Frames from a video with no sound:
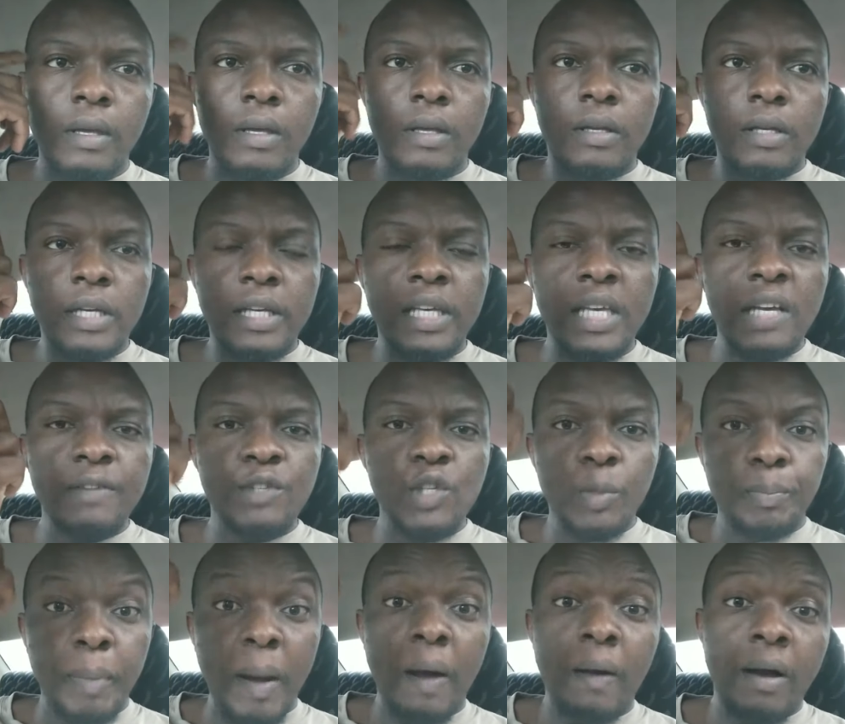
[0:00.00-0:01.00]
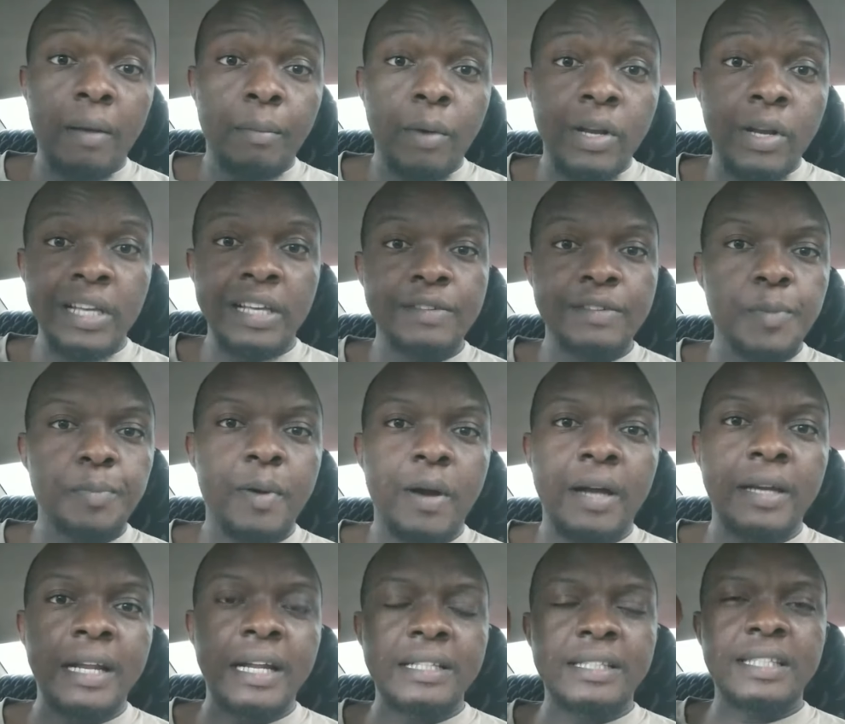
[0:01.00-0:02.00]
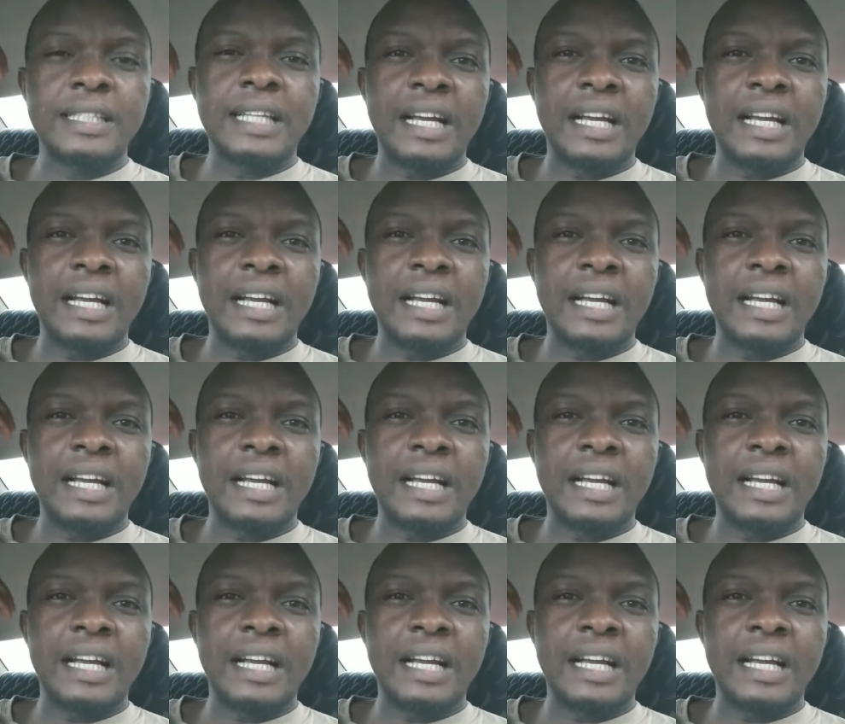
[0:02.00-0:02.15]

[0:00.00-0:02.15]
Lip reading: It gives you power. Money gives you power. And anything